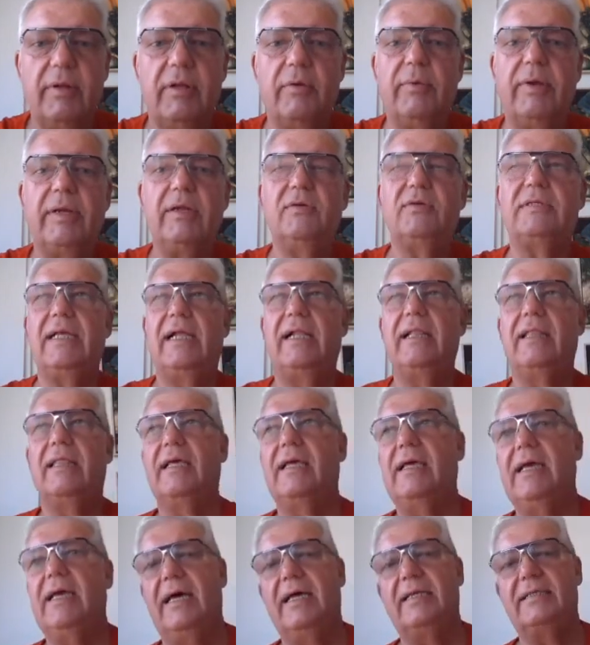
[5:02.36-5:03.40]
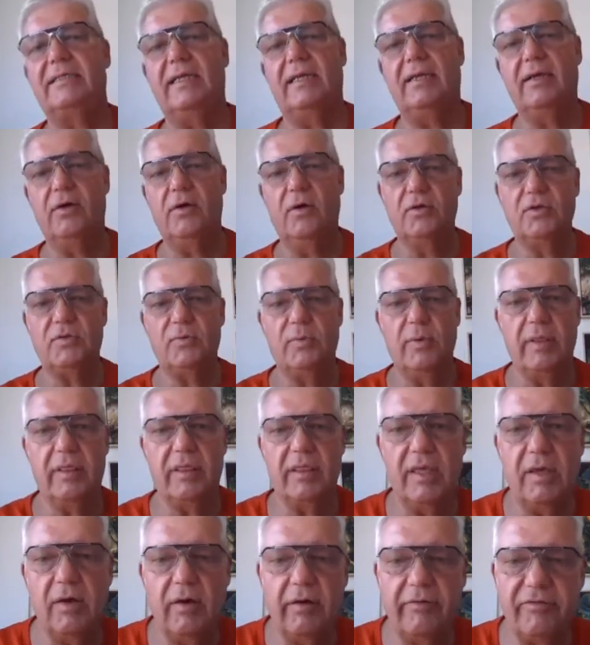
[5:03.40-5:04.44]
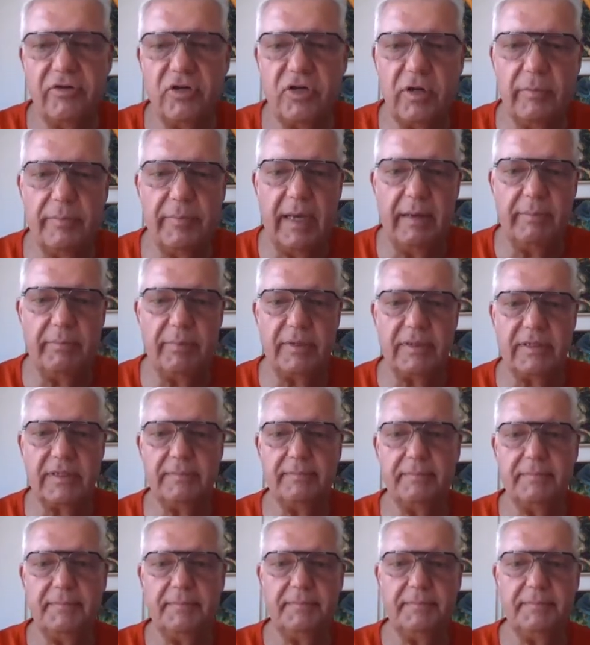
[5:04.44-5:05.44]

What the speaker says: when you sell the cars, and it goes with the official papers.